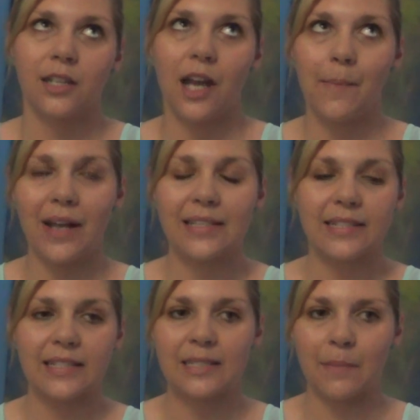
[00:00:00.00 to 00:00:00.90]

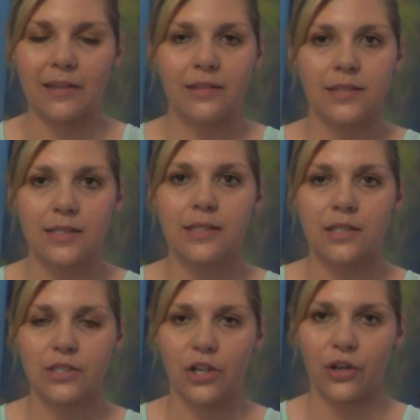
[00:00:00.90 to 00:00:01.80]
6 months.
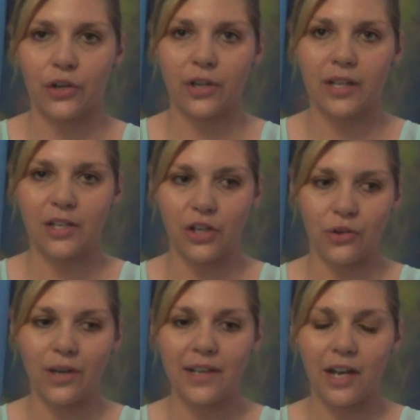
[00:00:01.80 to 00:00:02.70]
So, you
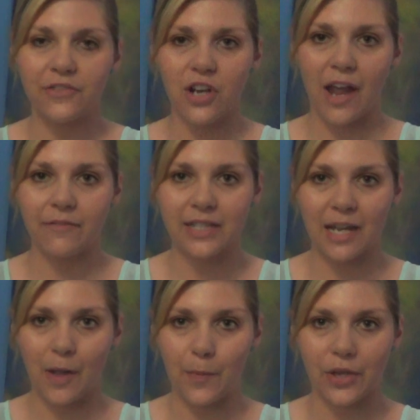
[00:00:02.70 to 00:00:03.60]
know, enough time to
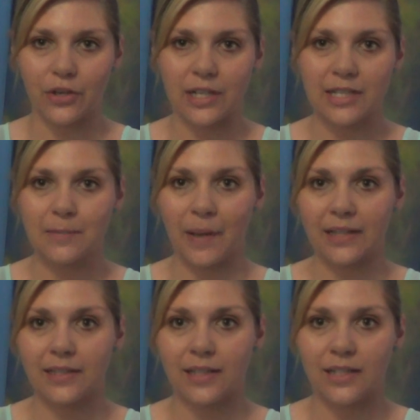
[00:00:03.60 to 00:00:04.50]
get my periods
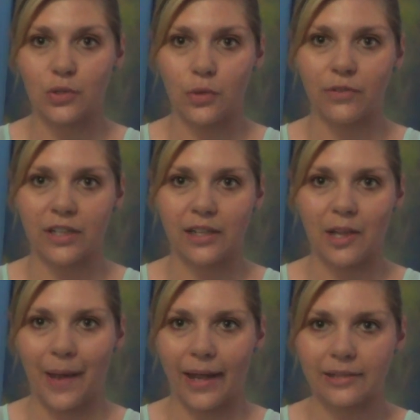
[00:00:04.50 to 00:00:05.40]
back into a
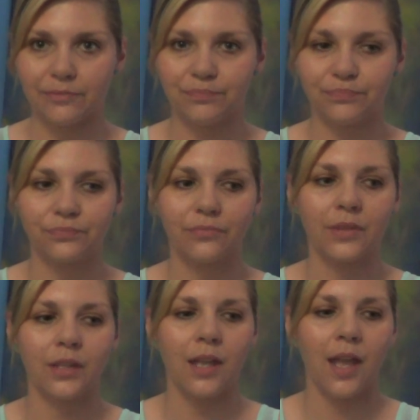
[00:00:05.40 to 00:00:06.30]
regular pattern.
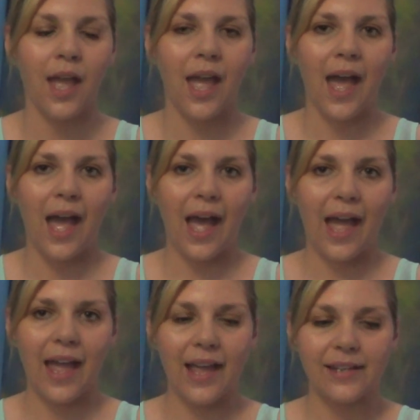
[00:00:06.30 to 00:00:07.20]

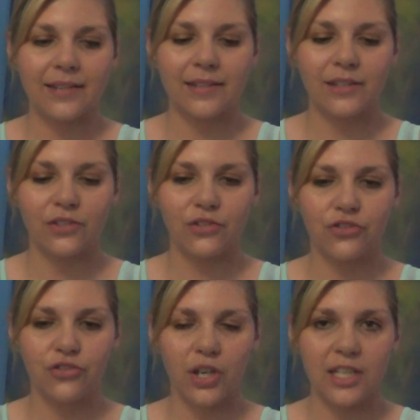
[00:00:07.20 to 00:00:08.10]
And
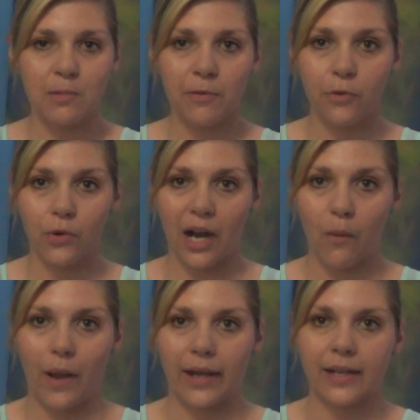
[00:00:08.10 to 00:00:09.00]
just before
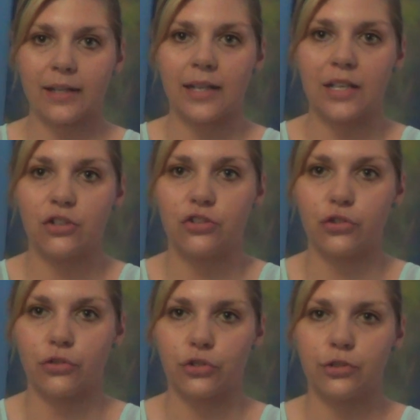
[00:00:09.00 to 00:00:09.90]
our wedding in
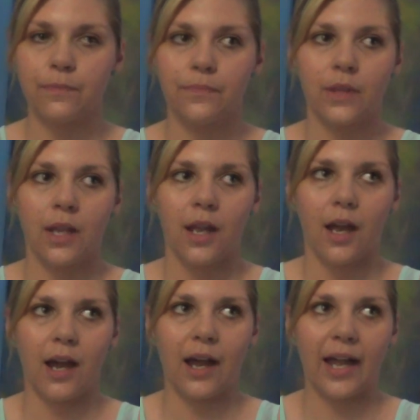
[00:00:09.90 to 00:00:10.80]
June,
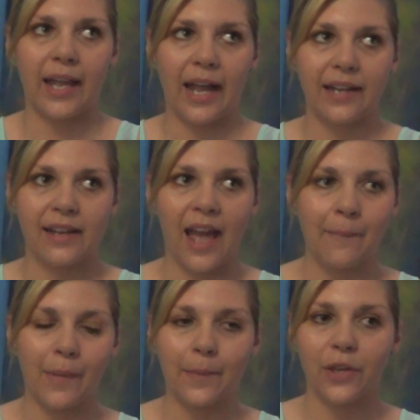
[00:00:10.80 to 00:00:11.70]
I hadn't
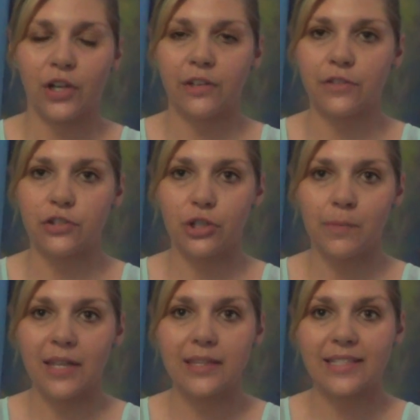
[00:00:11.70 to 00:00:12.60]
had my period for 2
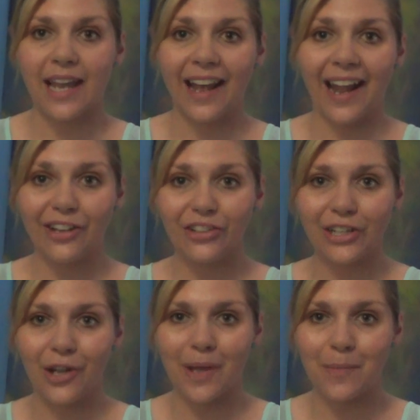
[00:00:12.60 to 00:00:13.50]
months, and I actually
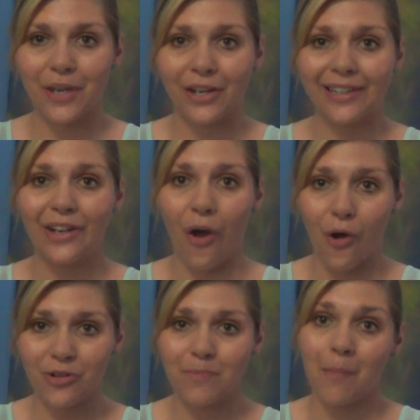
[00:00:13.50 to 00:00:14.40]
got my period
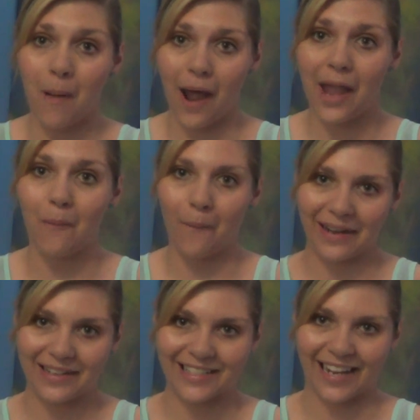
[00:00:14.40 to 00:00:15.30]
on my
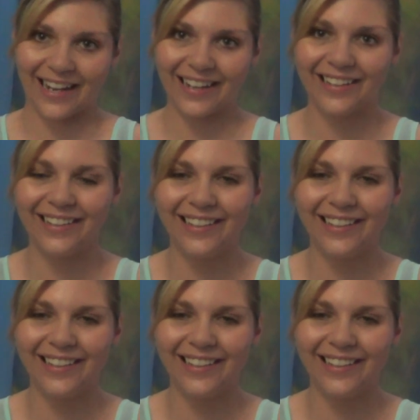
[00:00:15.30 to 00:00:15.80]
wedding day.